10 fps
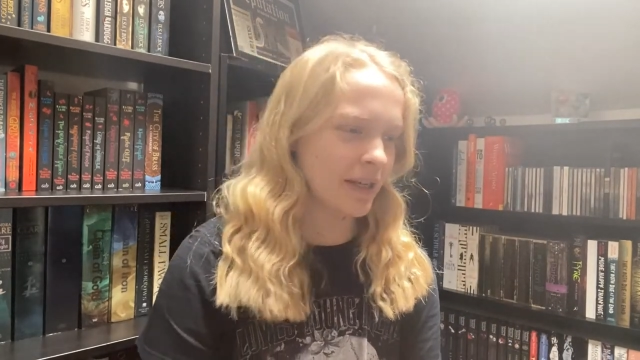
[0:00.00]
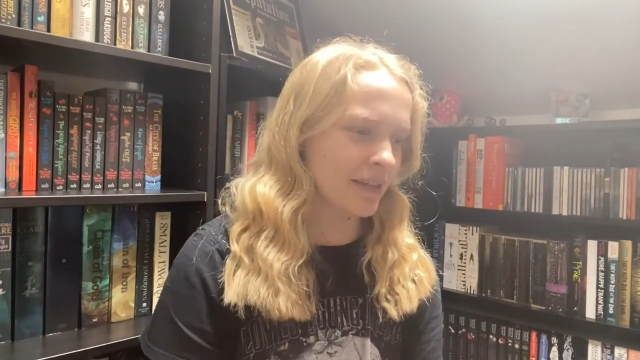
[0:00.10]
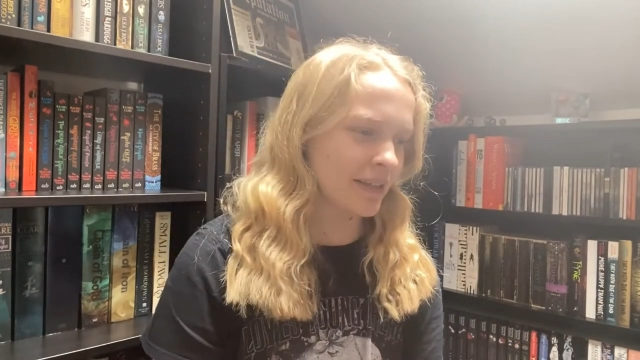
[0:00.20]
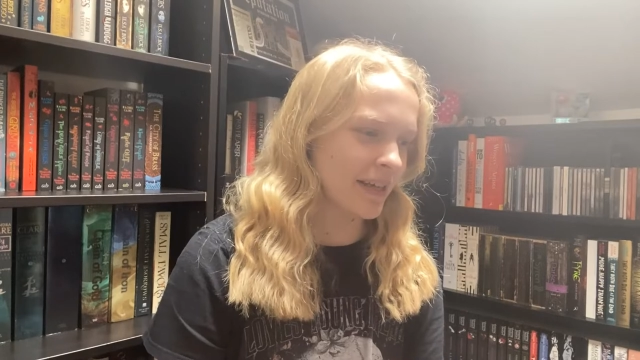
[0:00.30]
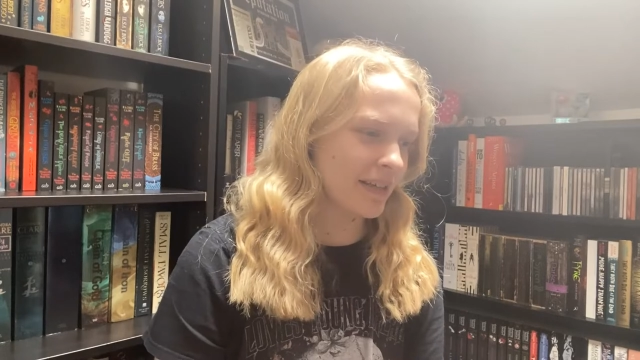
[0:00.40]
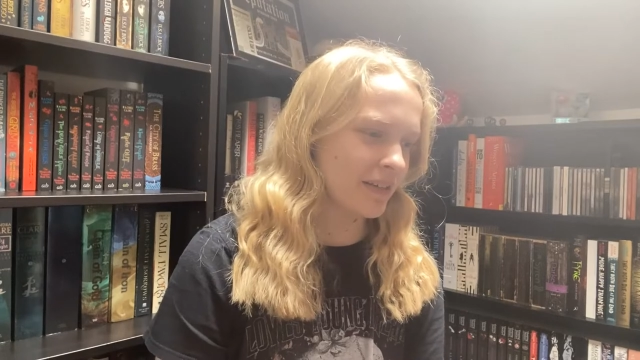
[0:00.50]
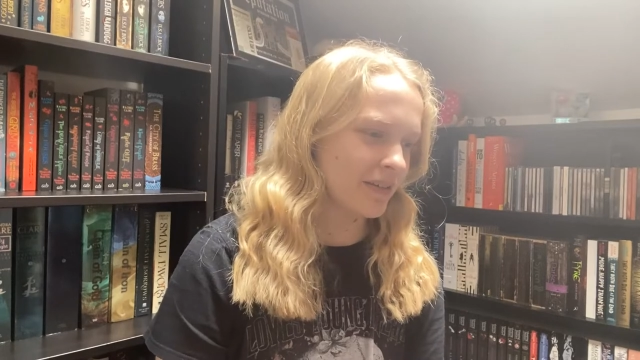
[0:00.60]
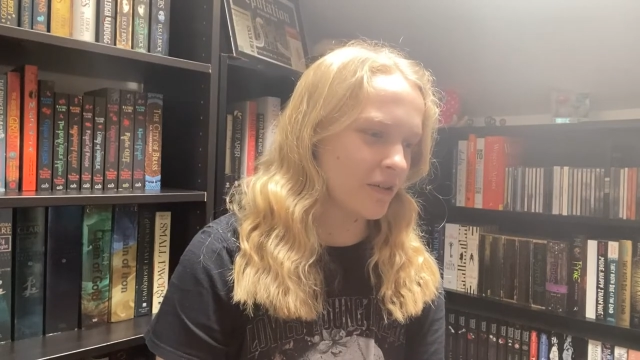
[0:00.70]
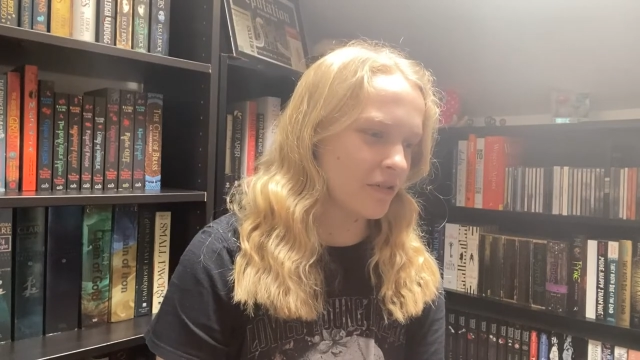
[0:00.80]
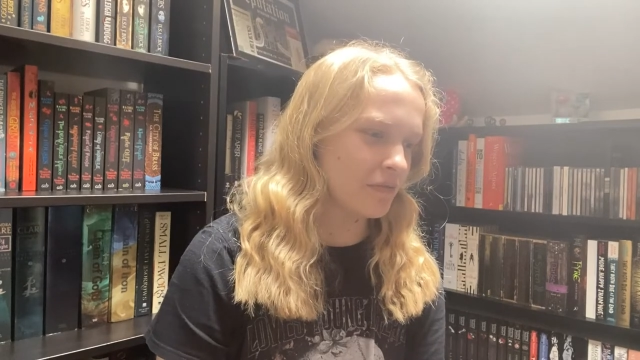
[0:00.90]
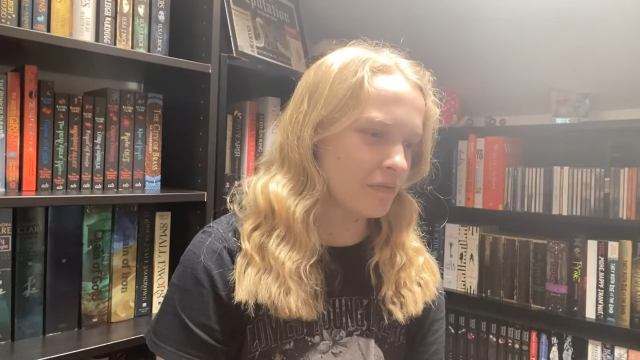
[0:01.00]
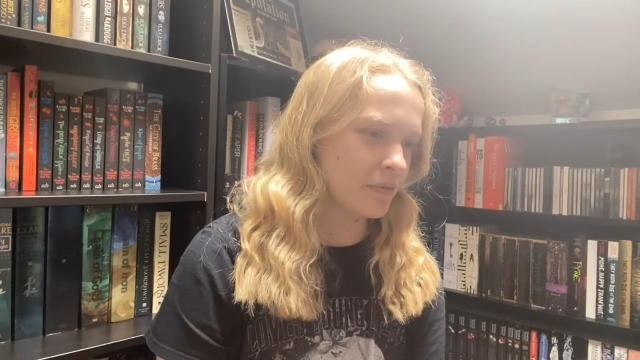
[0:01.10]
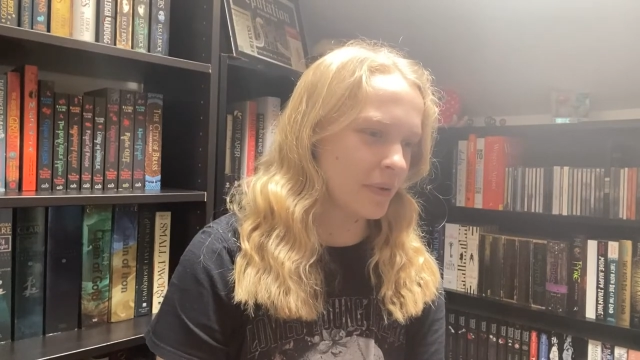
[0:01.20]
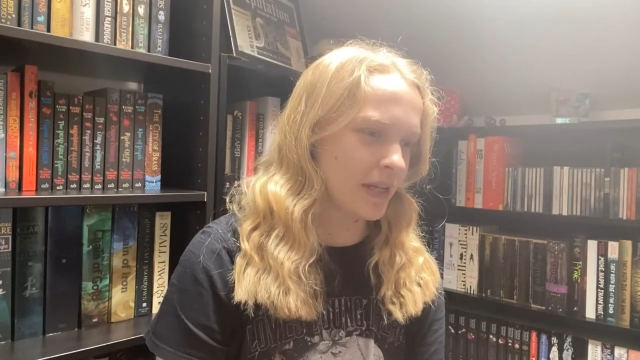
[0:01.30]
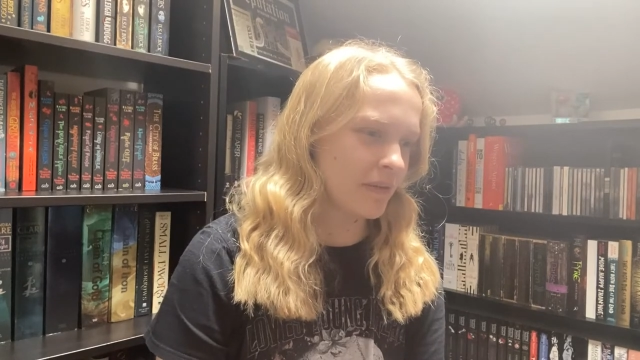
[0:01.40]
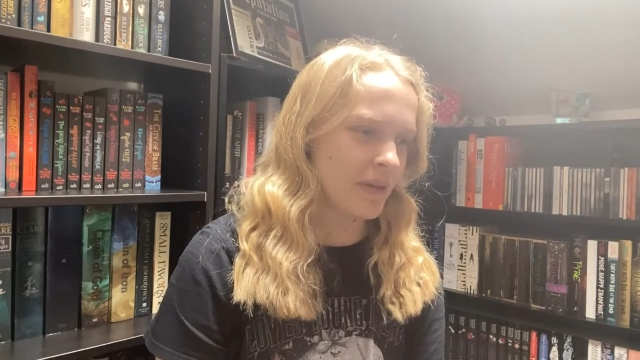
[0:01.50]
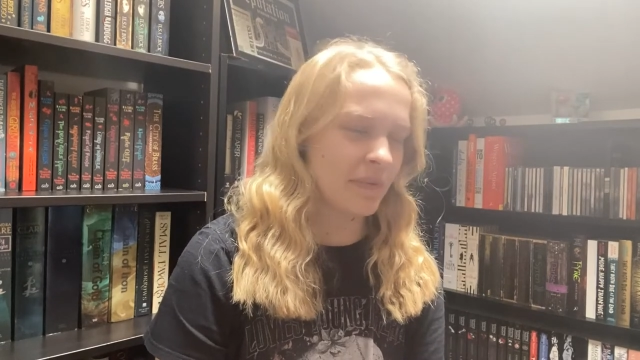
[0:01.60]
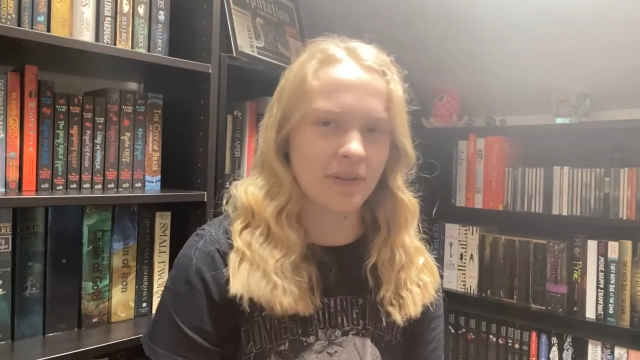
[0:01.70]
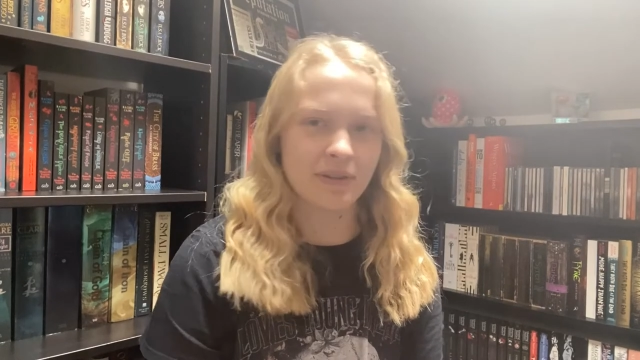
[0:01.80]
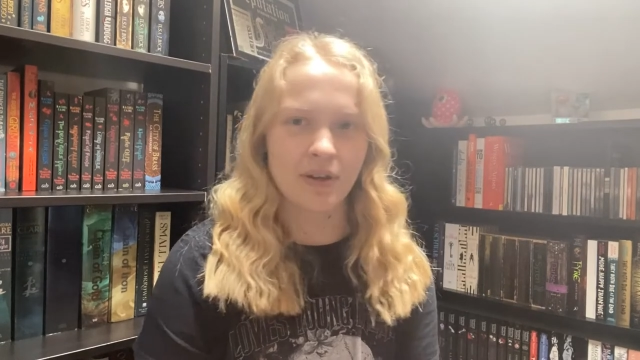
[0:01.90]
again of probably
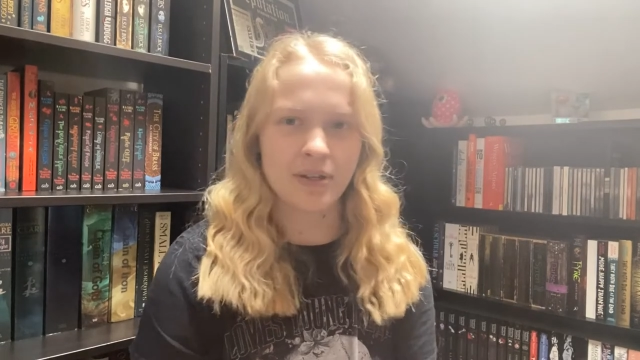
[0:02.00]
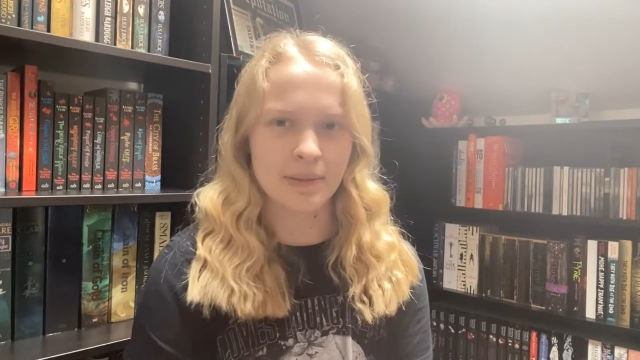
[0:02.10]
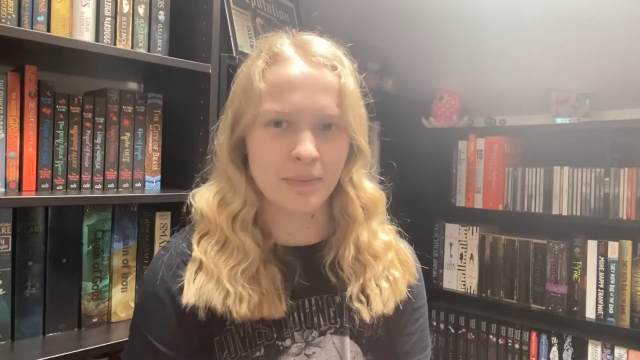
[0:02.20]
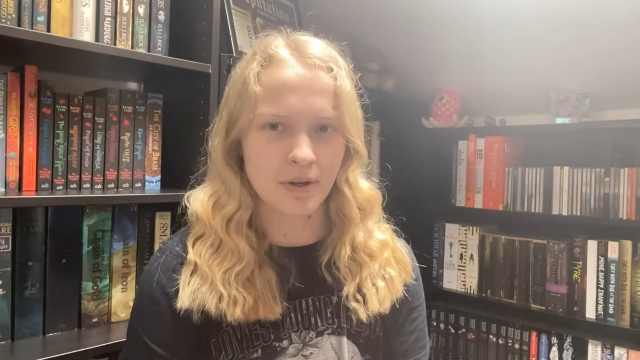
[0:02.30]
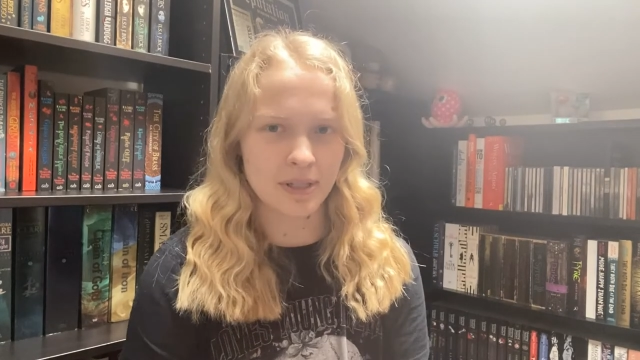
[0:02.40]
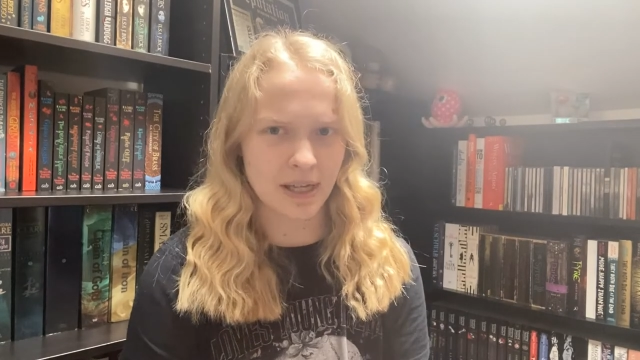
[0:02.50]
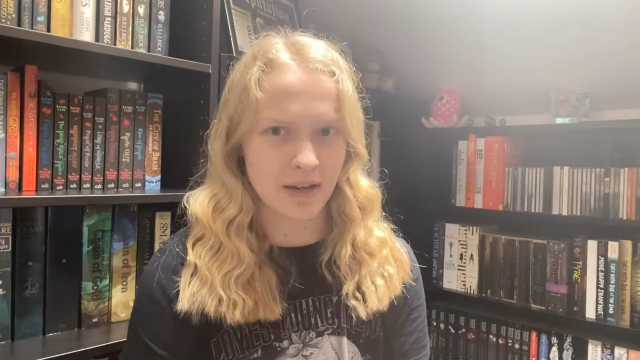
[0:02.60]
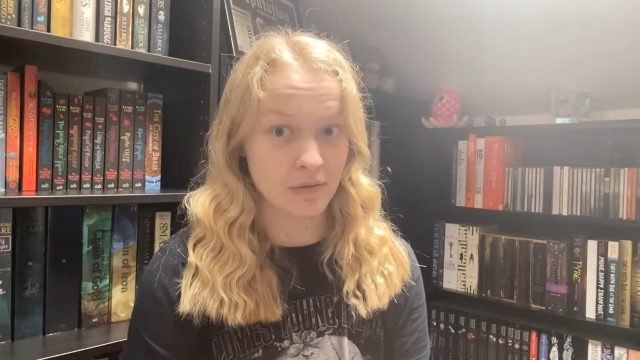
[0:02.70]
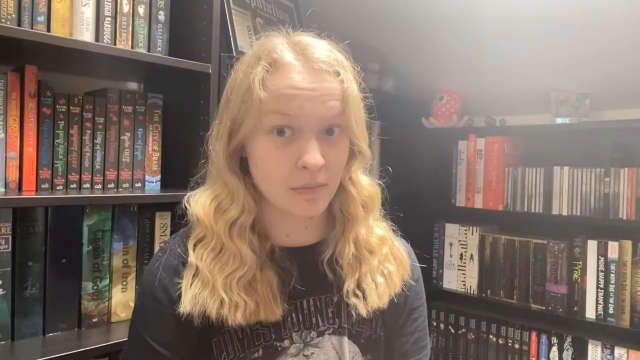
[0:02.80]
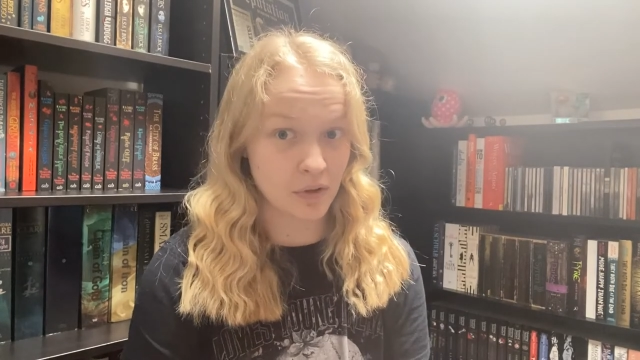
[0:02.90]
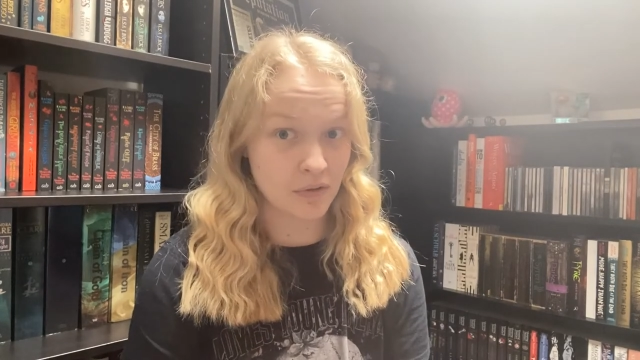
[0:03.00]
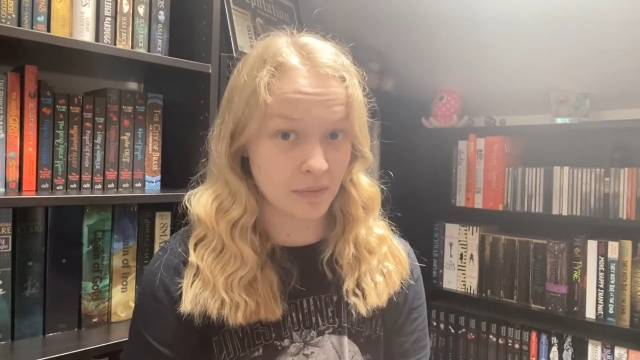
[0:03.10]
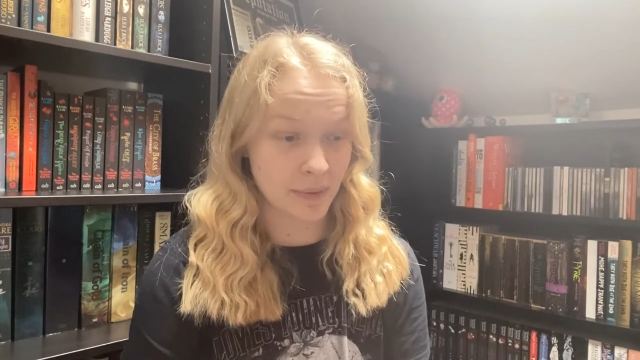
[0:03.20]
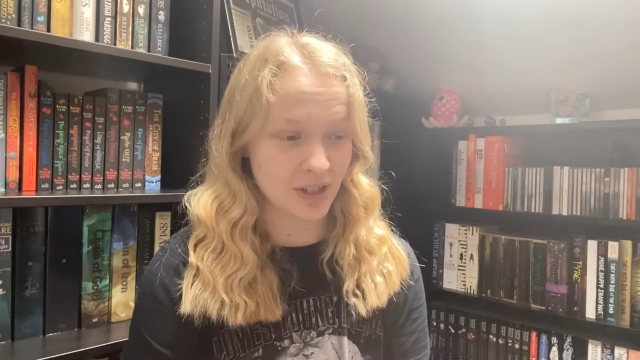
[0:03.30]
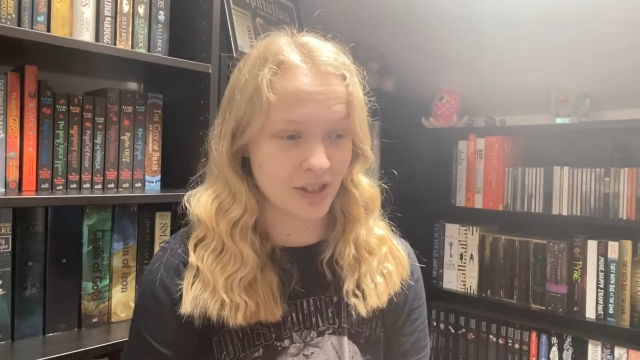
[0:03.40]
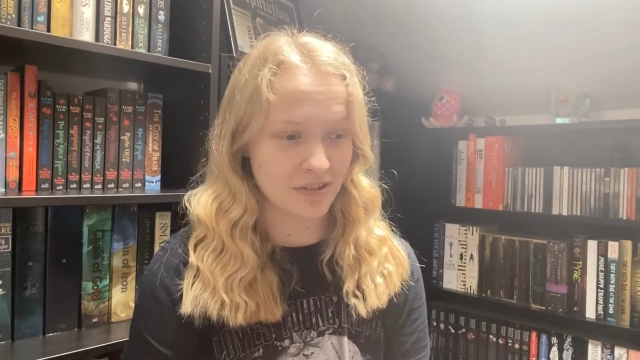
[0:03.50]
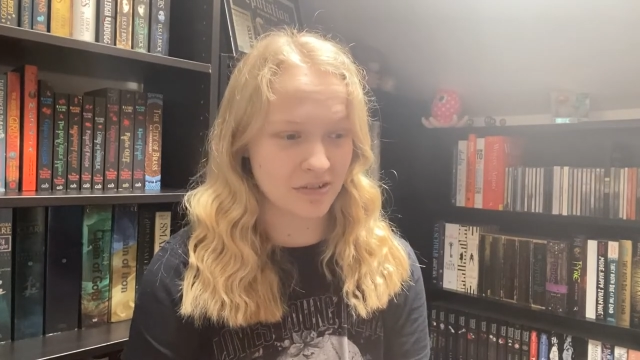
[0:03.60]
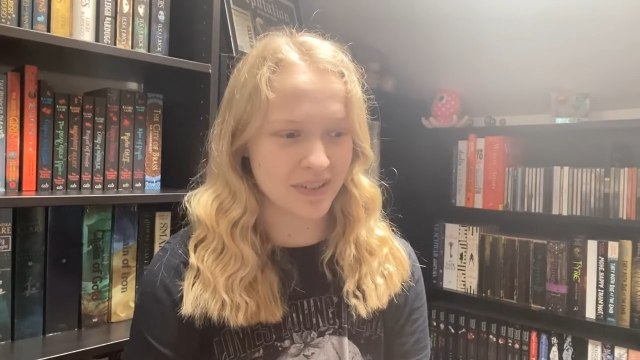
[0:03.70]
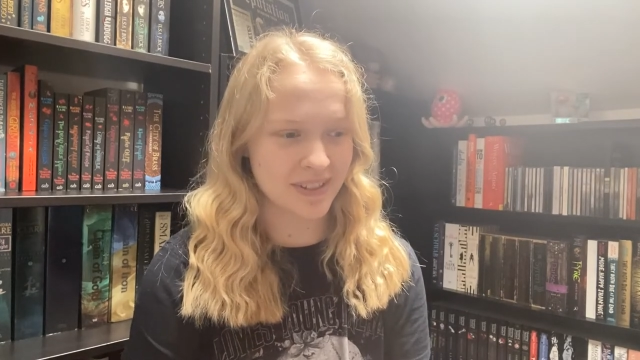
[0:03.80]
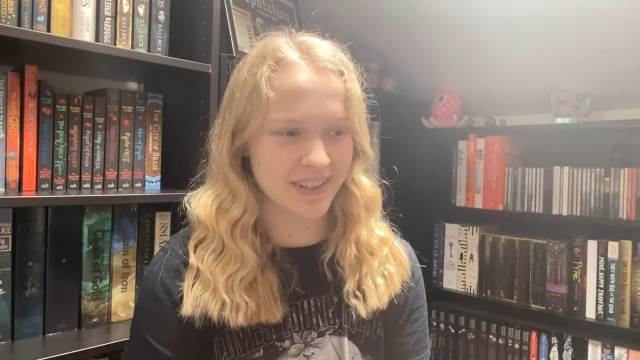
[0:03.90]
maybe 30 books that I've removed from my
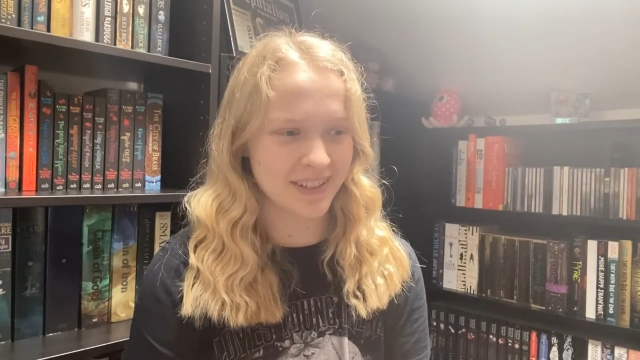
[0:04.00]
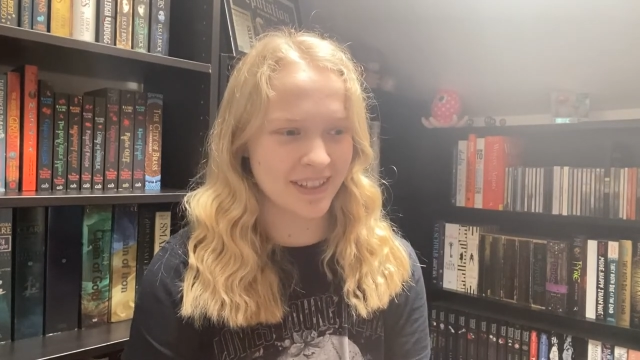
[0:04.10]
shelves